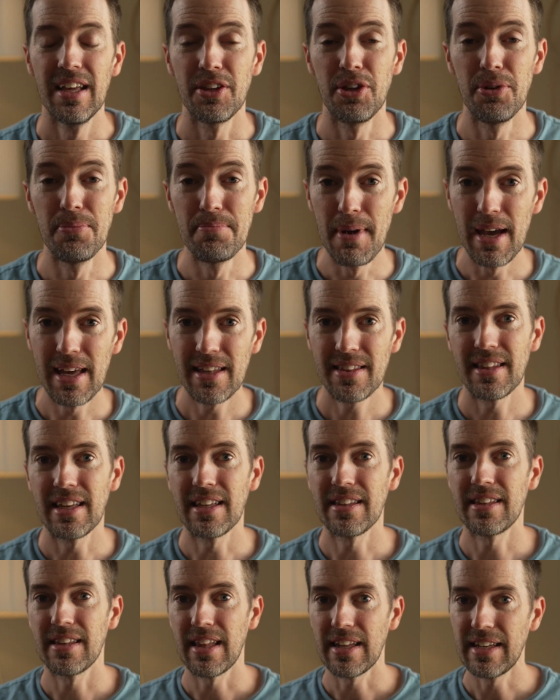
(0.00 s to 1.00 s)
You may
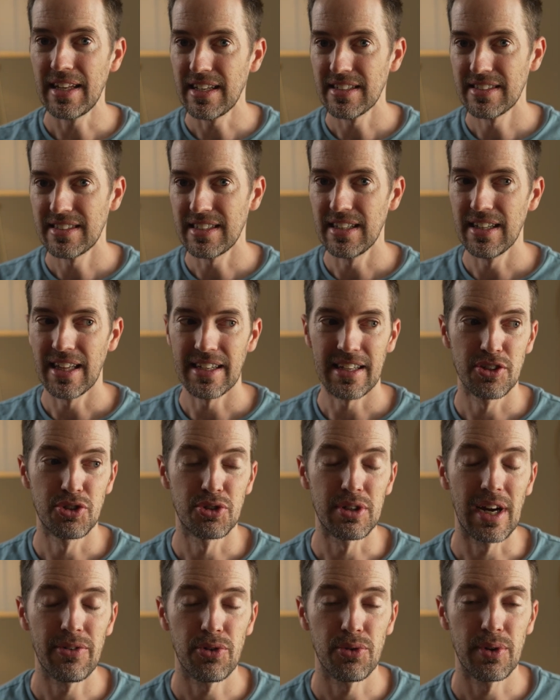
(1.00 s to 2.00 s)
think that they need to see like a
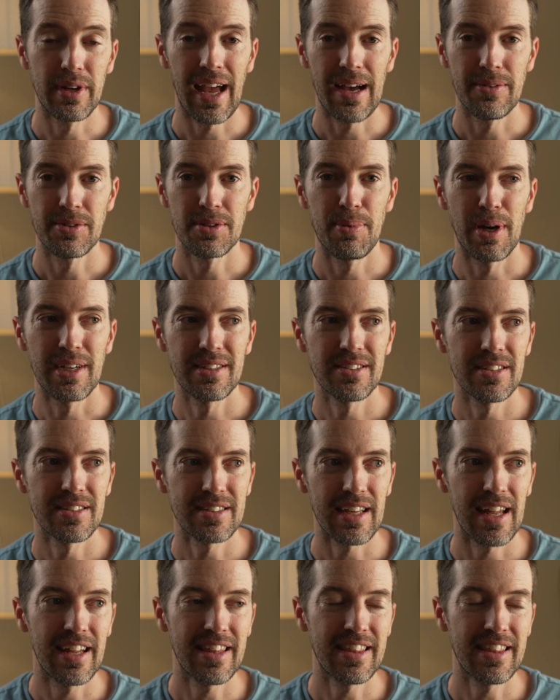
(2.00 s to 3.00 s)
driver rehab specialist, and I